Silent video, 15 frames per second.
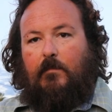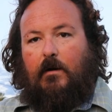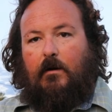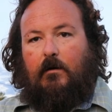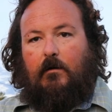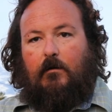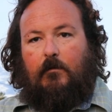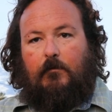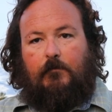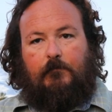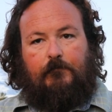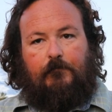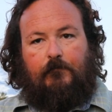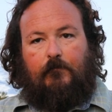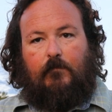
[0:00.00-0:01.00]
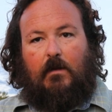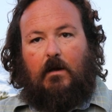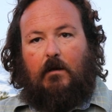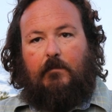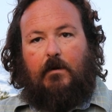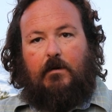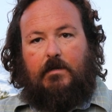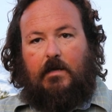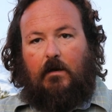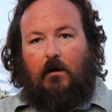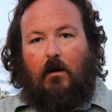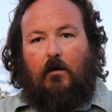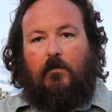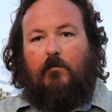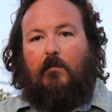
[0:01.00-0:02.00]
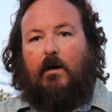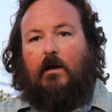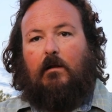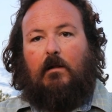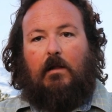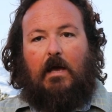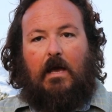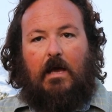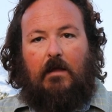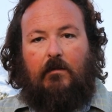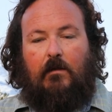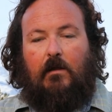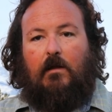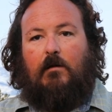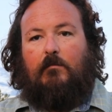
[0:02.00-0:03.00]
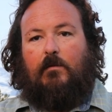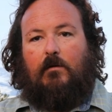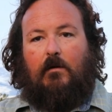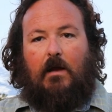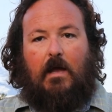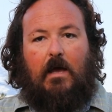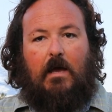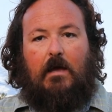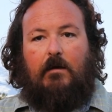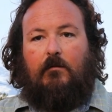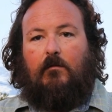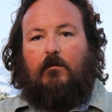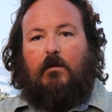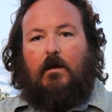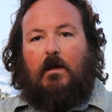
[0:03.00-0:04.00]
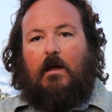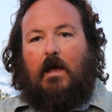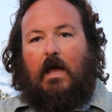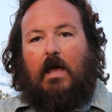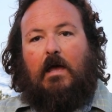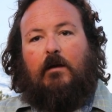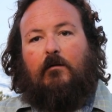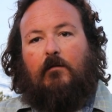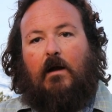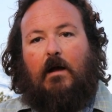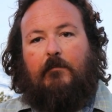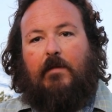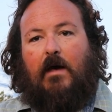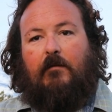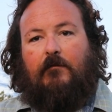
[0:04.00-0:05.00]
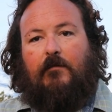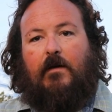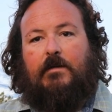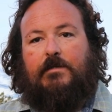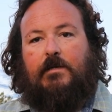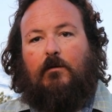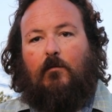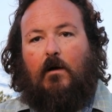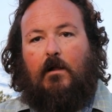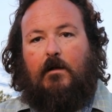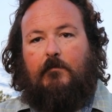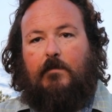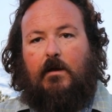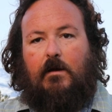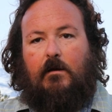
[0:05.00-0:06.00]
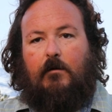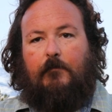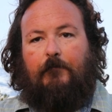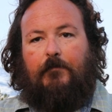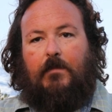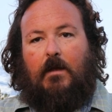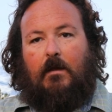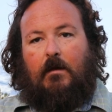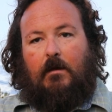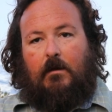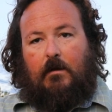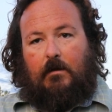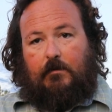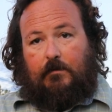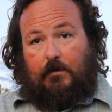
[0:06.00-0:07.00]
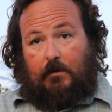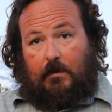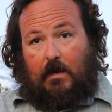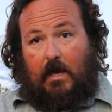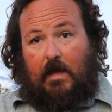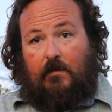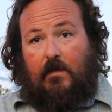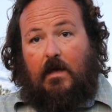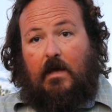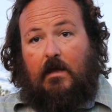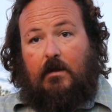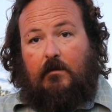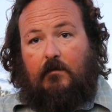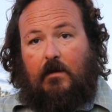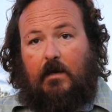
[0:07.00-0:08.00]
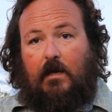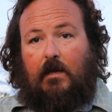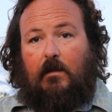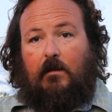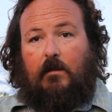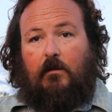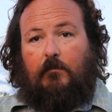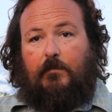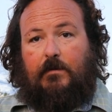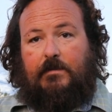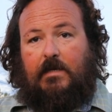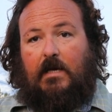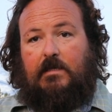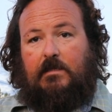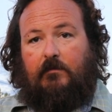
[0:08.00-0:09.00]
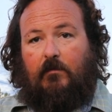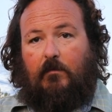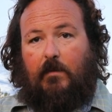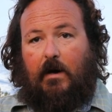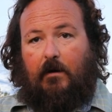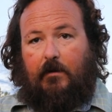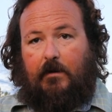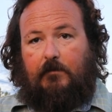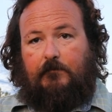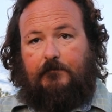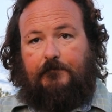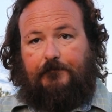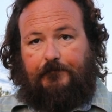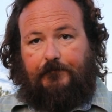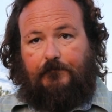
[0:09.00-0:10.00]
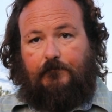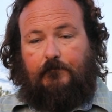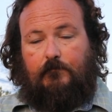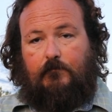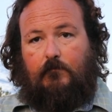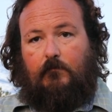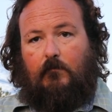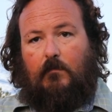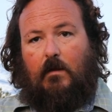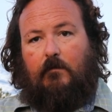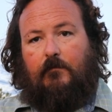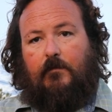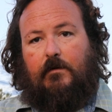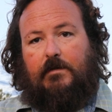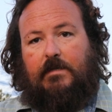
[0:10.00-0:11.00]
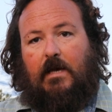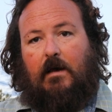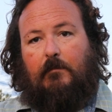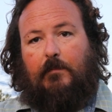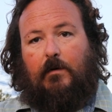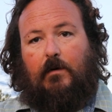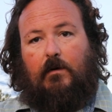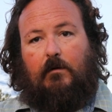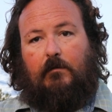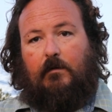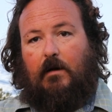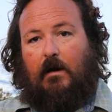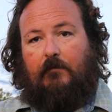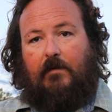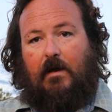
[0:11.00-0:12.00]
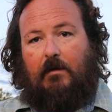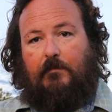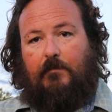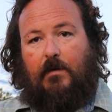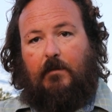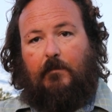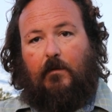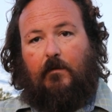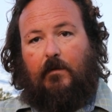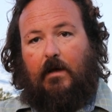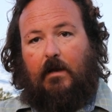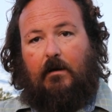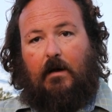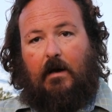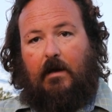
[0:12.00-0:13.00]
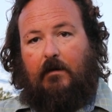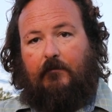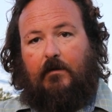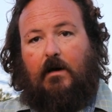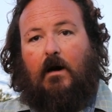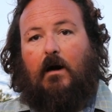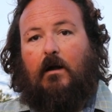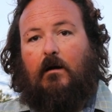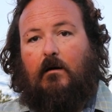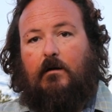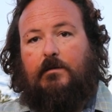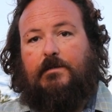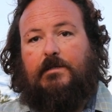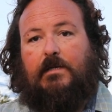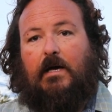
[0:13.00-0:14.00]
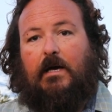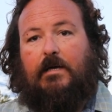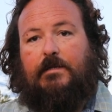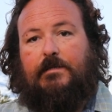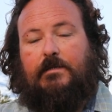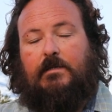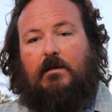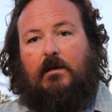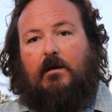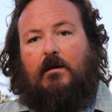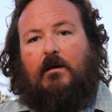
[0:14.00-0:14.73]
I better I better take all the metal and the lumber and and grab that fencing while I'm here. And then they get a little possessive about it. For example, I've had people that I have caught on sites